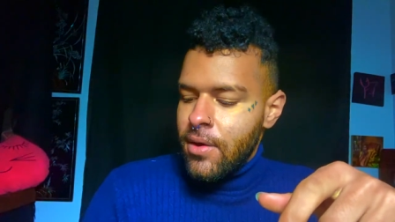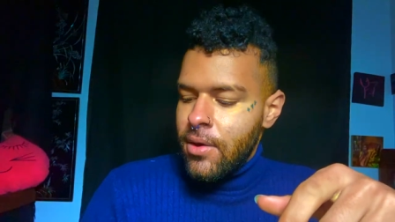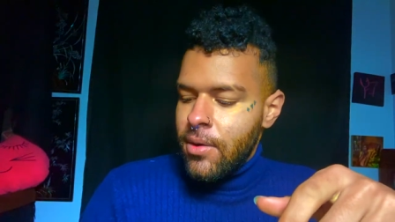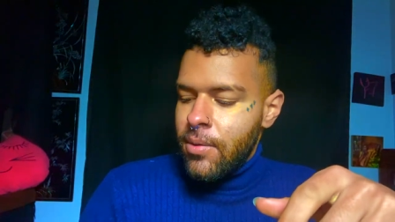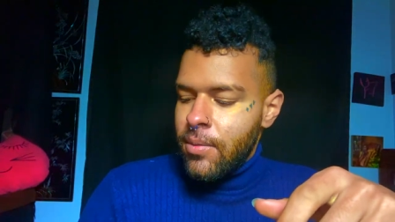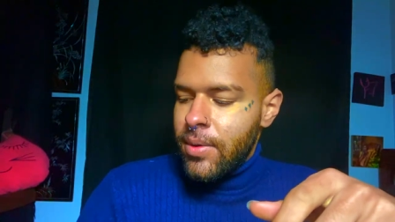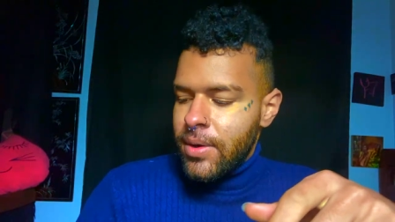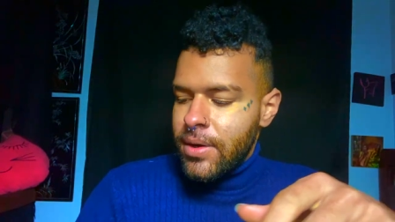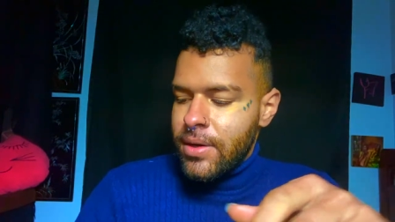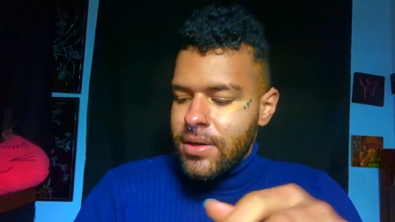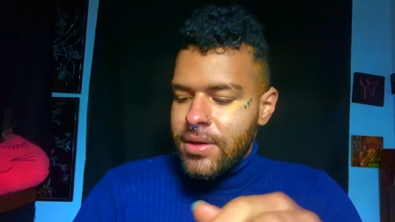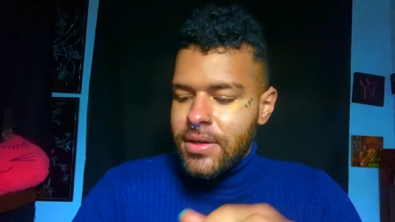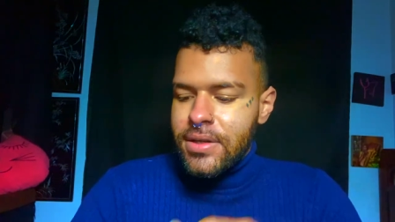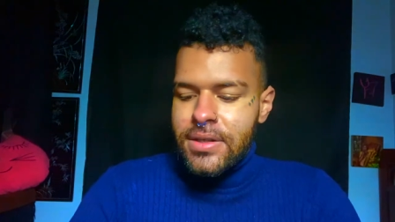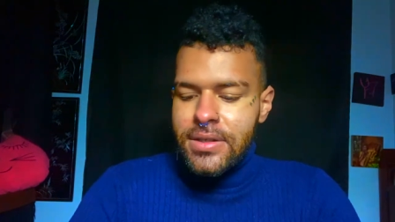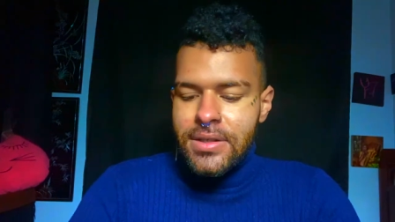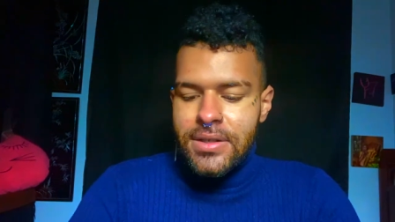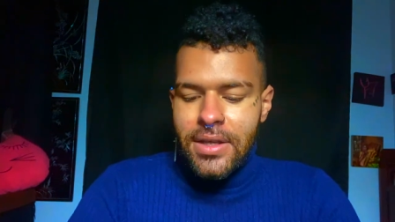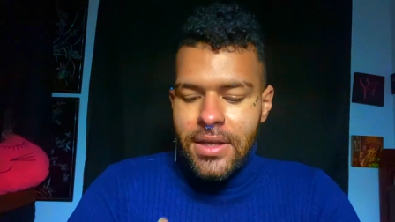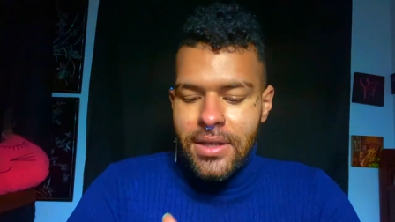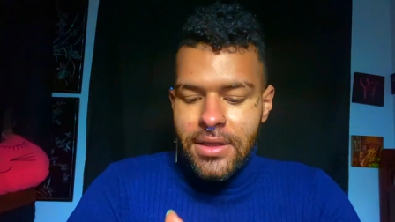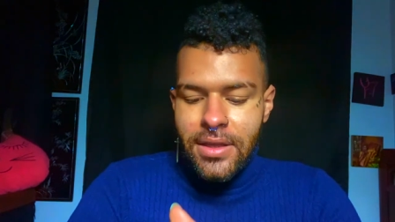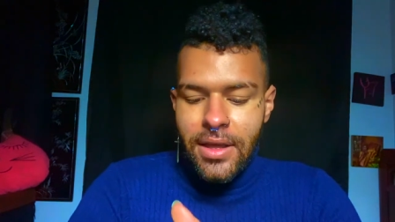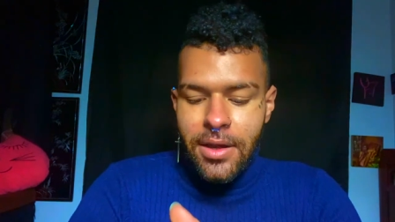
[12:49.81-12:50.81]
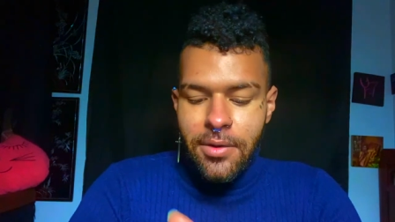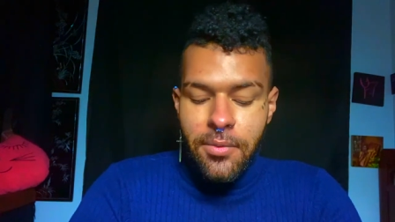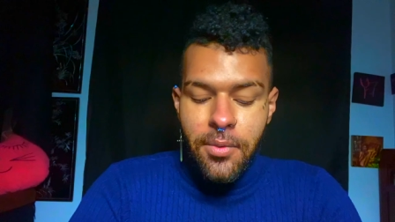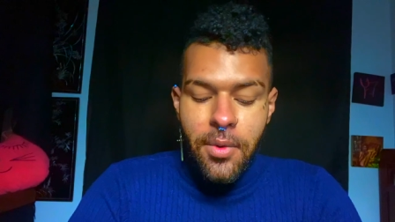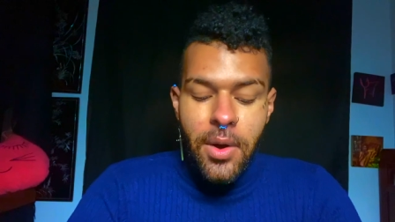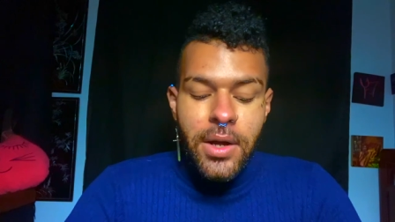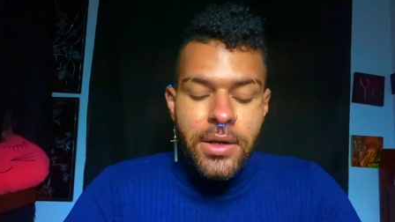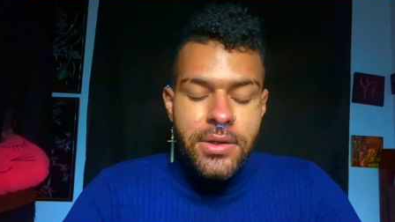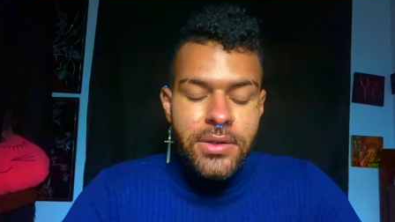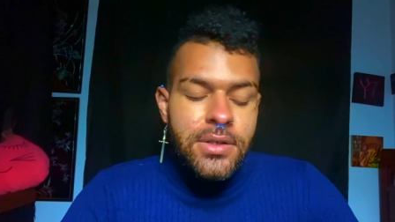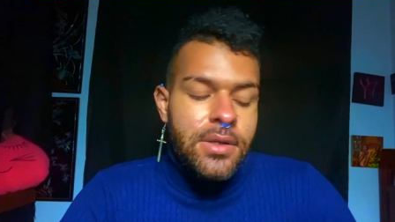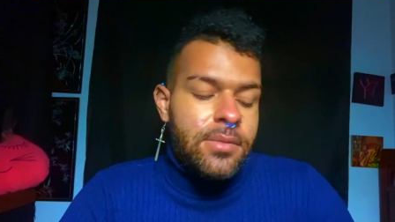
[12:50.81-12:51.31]
what it is that they
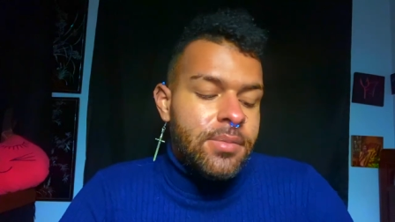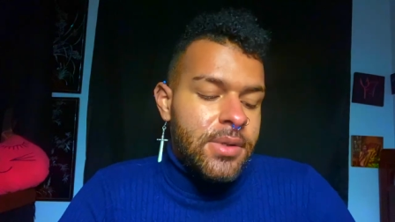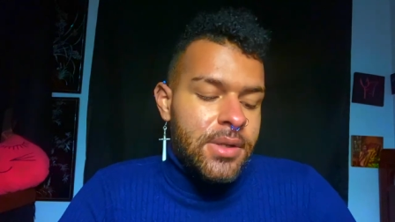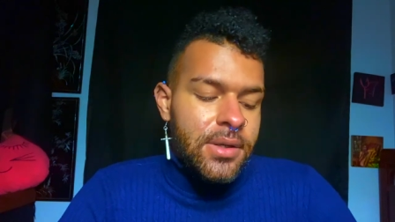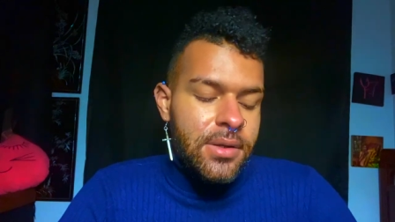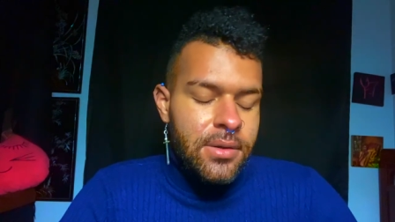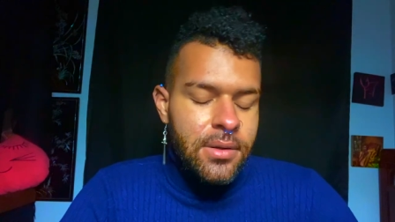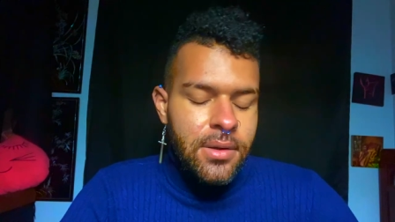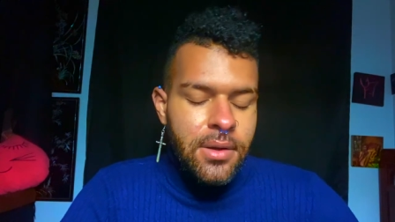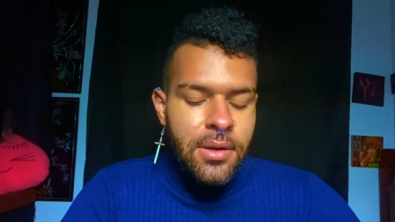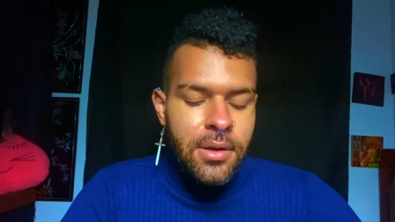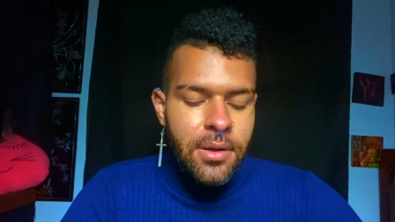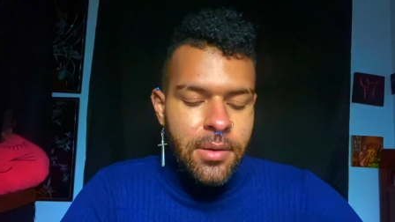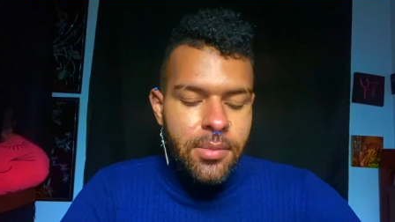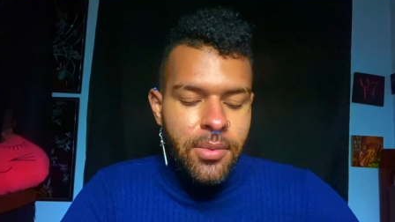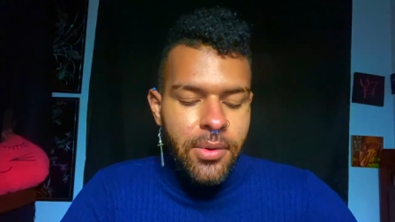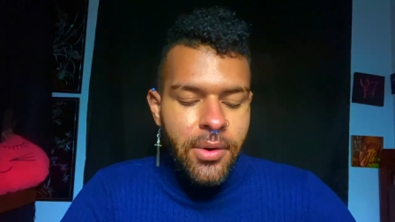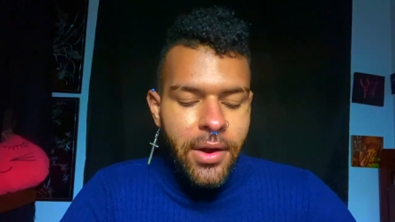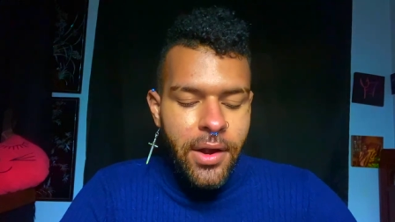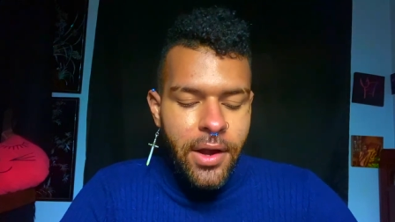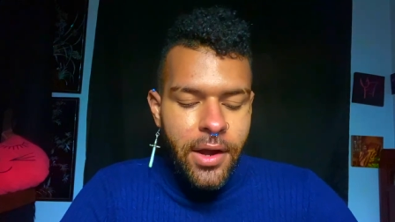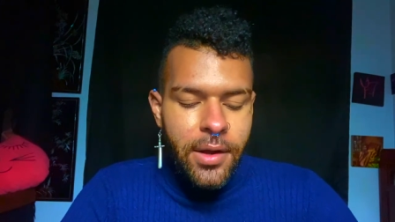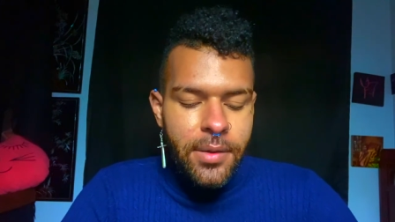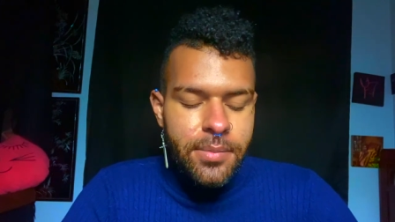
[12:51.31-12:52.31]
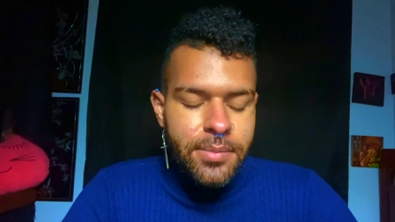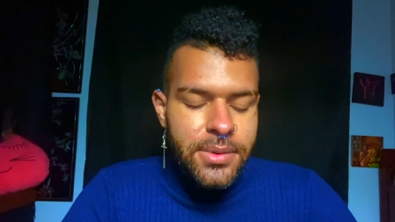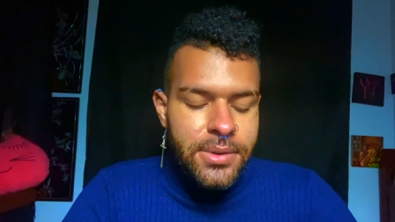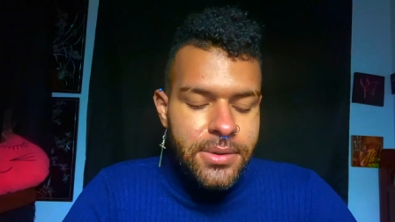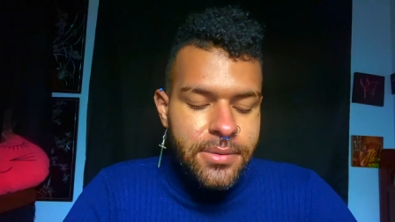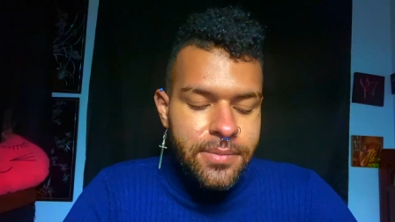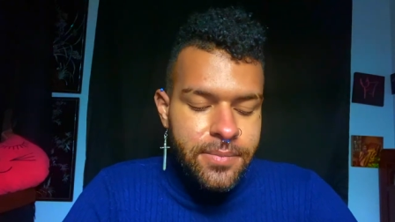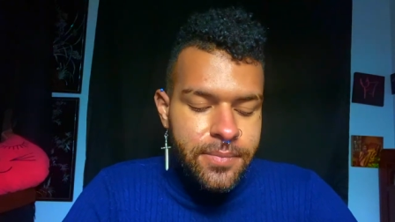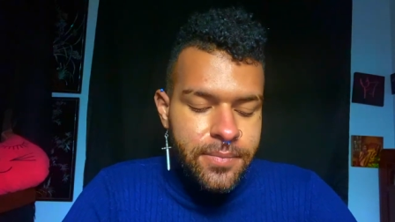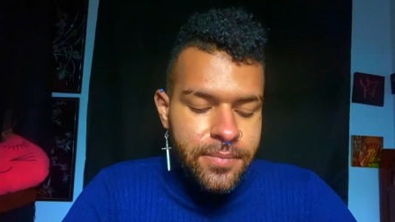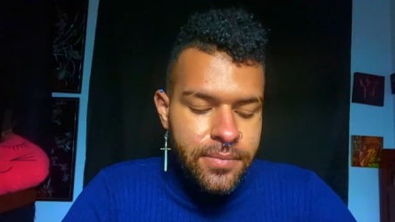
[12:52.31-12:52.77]
want to be perhaps